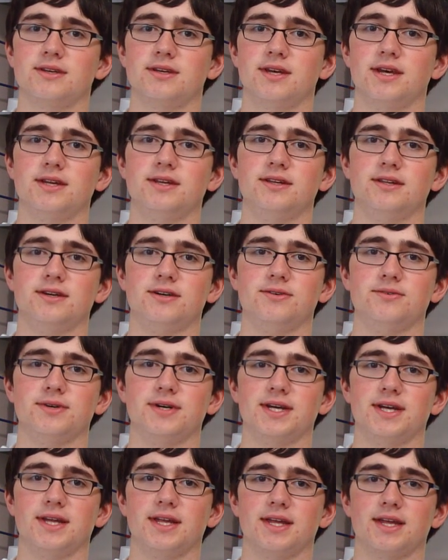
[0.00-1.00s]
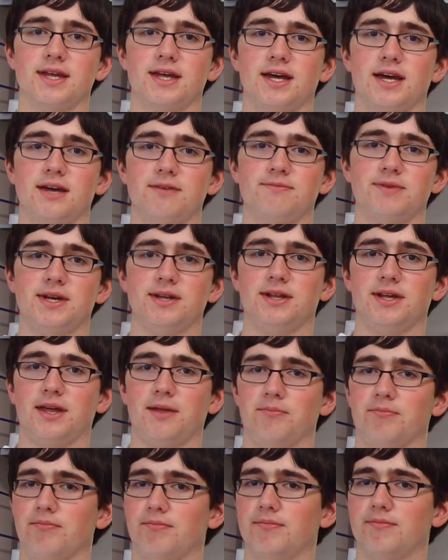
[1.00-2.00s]
And you know, I met
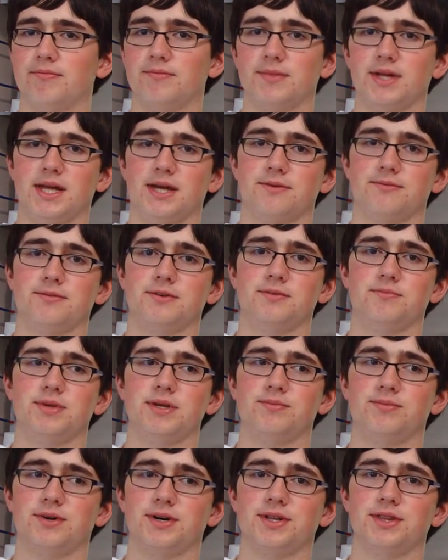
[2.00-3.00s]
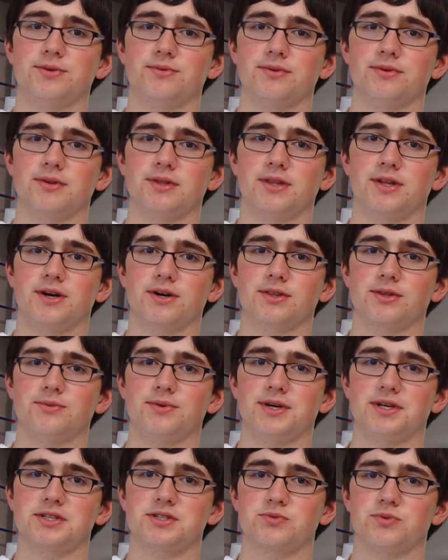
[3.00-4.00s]
uh, a few people on the along the
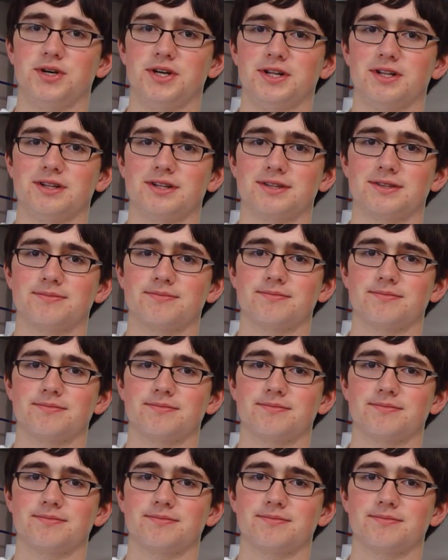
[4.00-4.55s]
way as well,